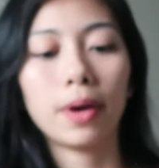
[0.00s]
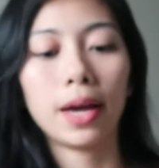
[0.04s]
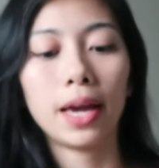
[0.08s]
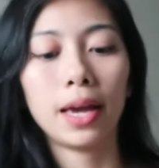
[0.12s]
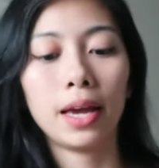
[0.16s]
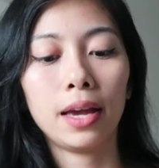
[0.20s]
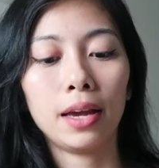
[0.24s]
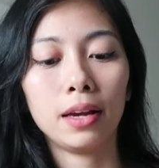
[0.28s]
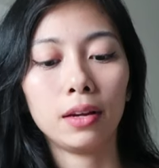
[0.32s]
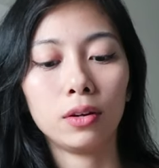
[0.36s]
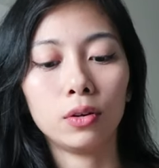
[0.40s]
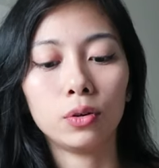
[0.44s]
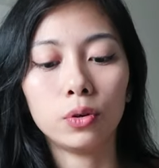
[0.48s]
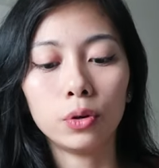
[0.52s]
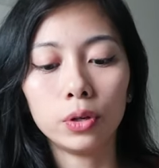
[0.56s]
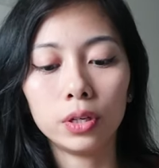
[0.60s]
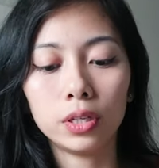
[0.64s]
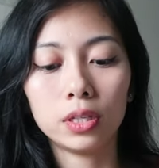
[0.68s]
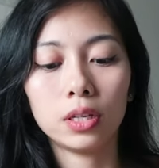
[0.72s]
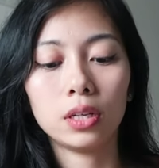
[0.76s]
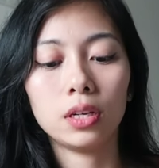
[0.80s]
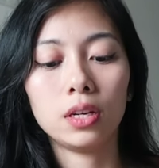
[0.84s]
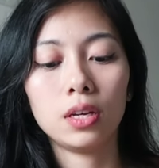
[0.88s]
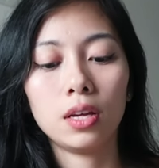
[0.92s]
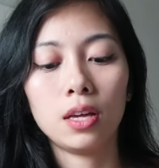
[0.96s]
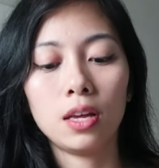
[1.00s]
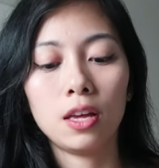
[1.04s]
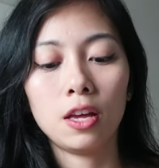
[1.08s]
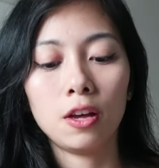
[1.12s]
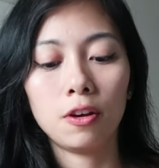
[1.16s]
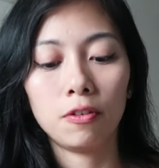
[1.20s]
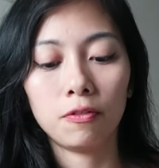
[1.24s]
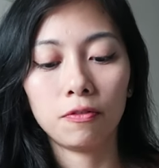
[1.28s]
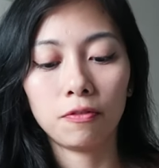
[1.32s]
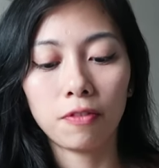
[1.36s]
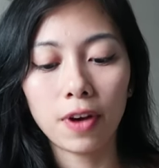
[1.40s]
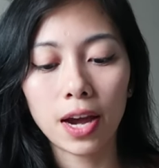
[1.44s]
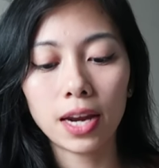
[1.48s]
my good
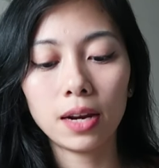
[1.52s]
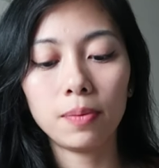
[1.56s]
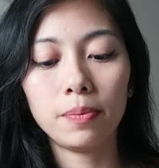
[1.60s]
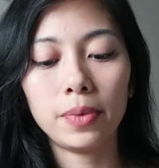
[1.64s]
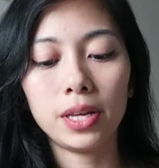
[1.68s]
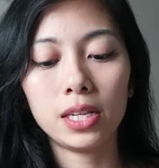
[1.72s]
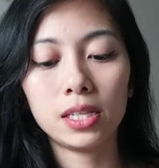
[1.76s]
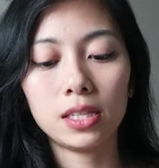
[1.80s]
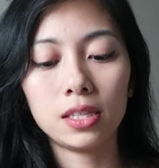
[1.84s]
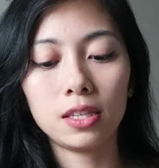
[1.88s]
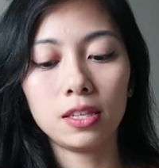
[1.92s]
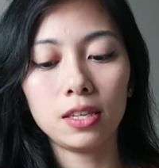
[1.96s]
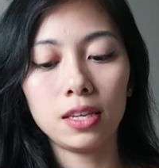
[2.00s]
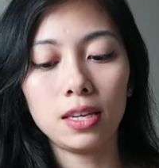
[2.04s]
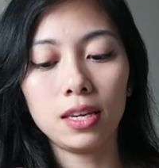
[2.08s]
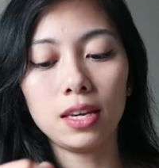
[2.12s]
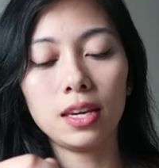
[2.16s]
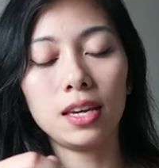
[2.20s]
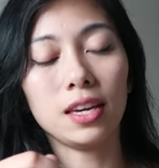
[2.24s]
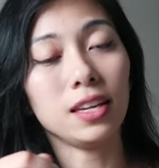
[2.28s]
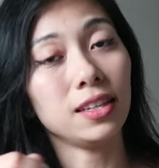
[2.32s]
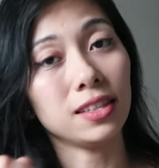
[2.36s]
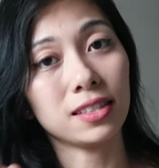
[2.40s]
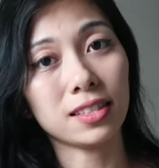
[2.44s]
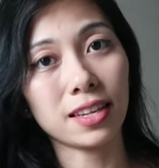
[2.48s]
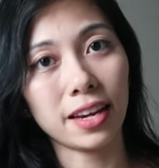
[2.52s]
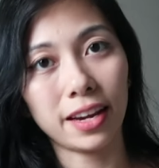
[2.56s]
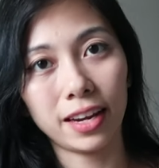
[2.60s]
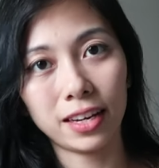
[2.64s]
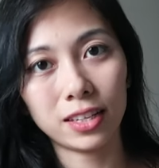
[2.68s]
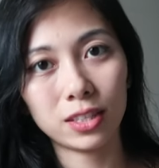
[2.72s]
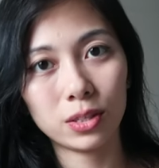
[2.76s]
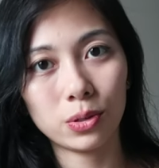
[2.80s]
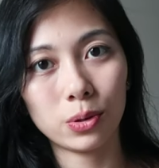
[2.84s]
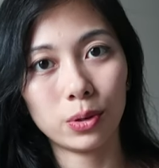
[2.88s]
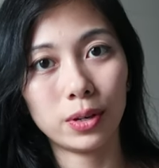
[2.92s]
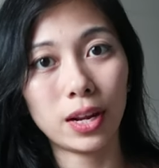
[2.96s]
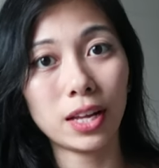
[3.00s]
vitamin C
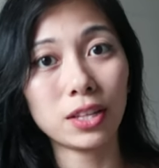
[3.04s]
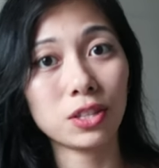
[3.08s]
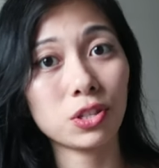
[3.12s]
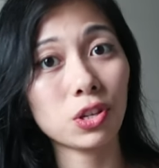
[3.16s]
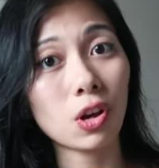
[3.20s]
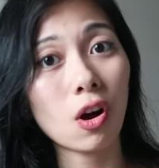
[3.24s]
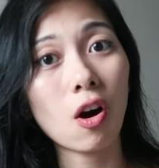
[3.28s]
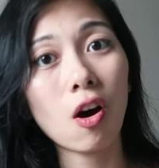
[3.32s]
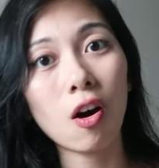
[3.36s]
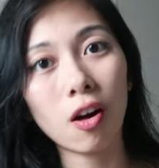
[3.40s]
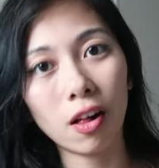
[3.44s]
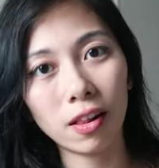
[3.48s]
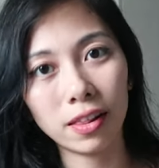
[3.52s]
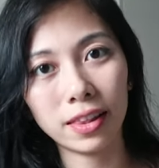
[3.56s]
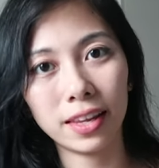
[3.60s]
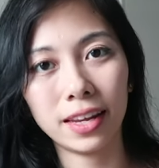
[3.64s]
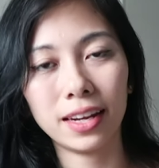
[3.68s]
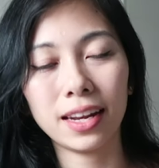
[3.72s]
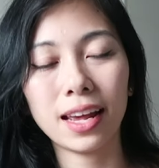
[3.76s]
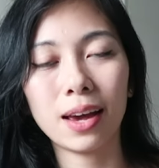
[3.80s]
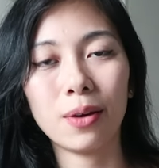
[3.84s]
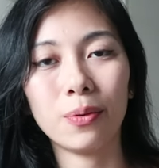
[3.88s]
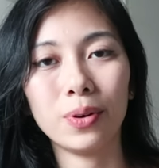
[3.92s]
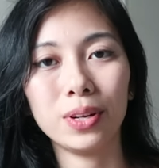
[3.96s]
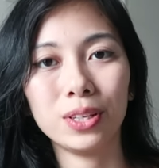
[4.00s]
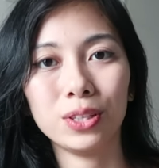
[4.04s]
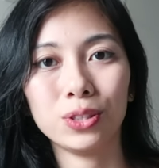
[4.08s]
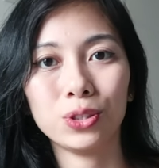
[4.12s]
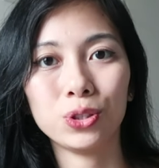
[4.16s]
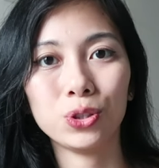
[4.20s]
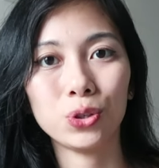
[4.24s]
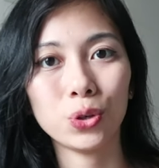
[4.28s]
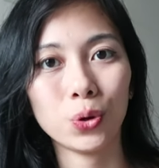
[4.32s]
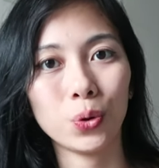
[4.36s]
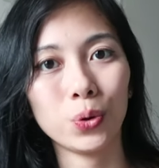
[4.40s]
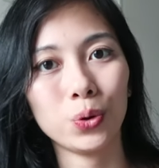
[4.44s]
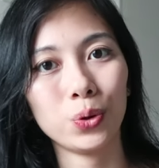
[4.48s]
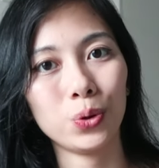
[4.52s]
intake. So that's all that I want to
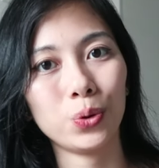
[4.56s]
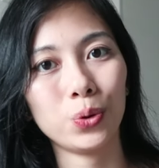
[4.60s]
show